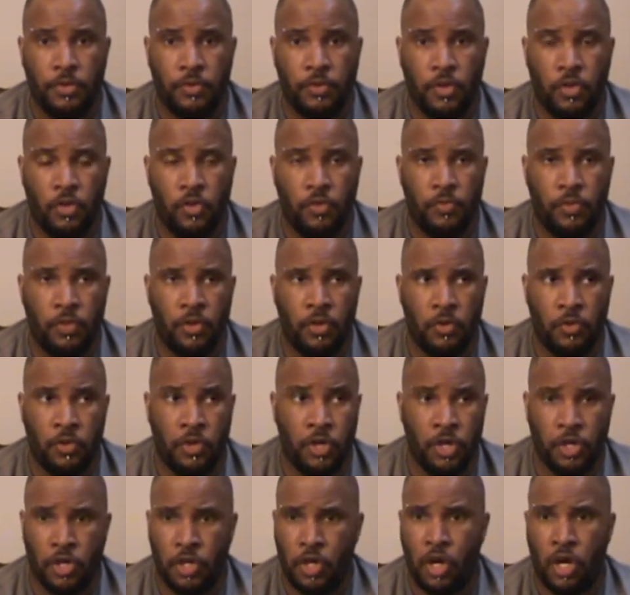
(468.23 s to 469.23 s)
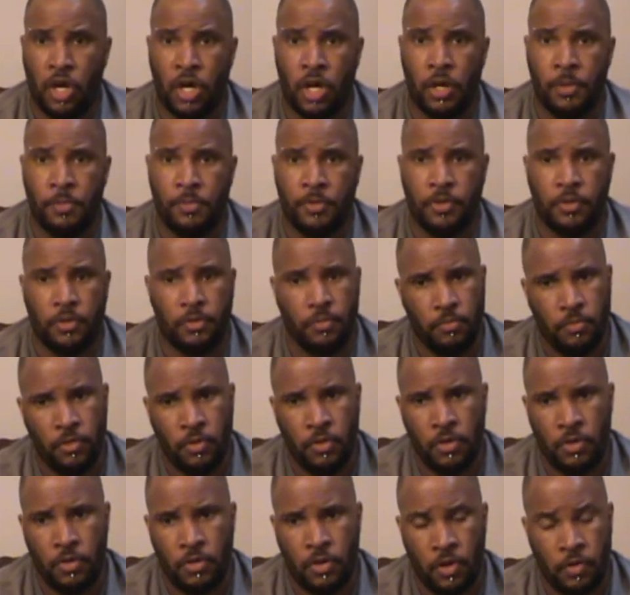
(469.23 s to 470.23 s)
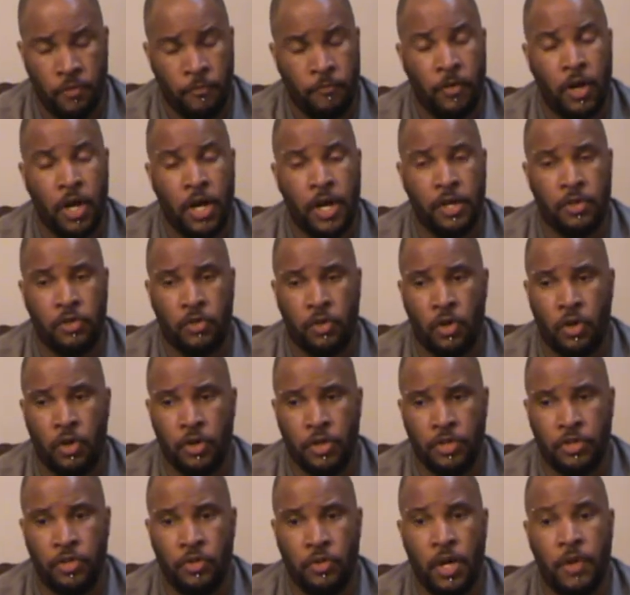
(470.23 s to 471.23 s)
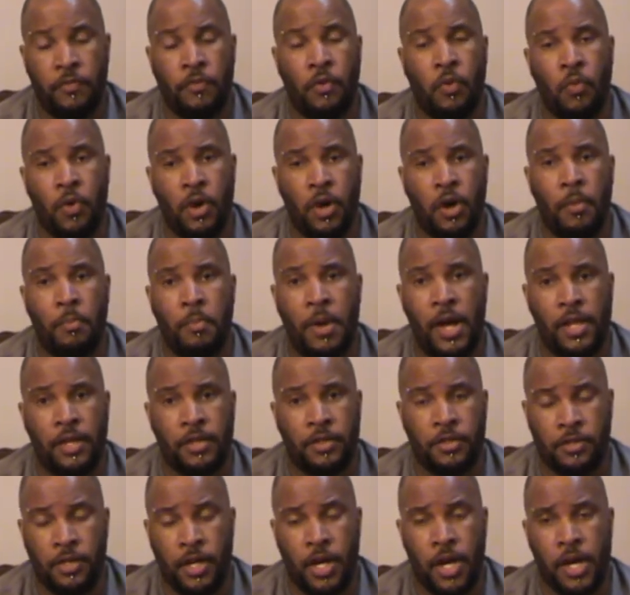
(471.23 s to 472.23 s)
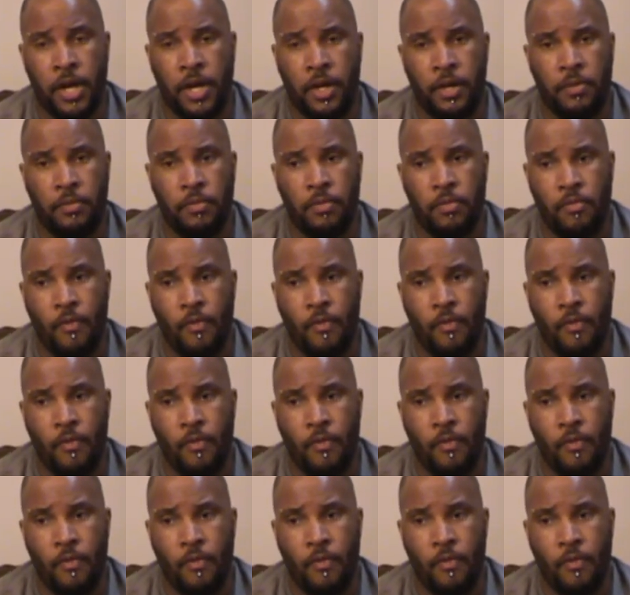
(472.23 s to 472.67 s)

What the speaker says: So, you know, good carbs, you know, are fine as long as you have a well-balanced diet.